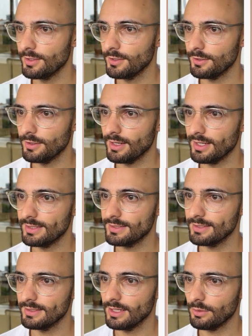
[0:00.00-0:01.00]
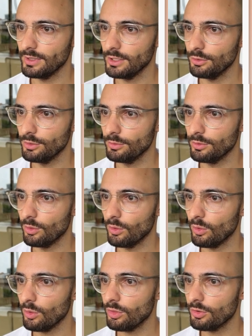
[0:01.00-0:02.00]
All right, now we need to
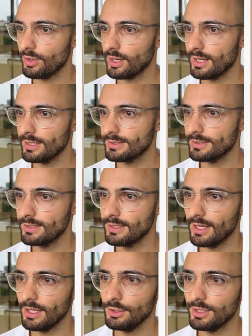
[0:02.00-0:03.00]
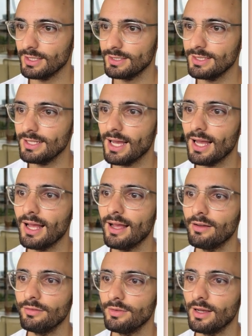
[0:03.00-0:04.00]
authorize. And you can see I
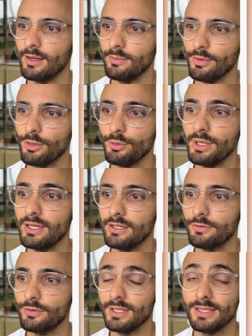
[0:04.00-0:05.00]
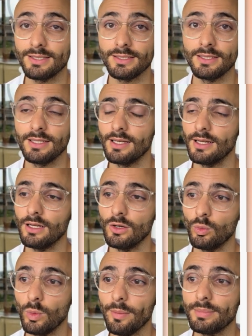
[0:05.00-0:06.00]
have 3 different
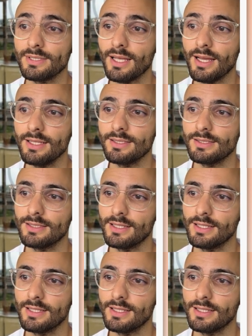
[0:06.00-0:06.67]
websites.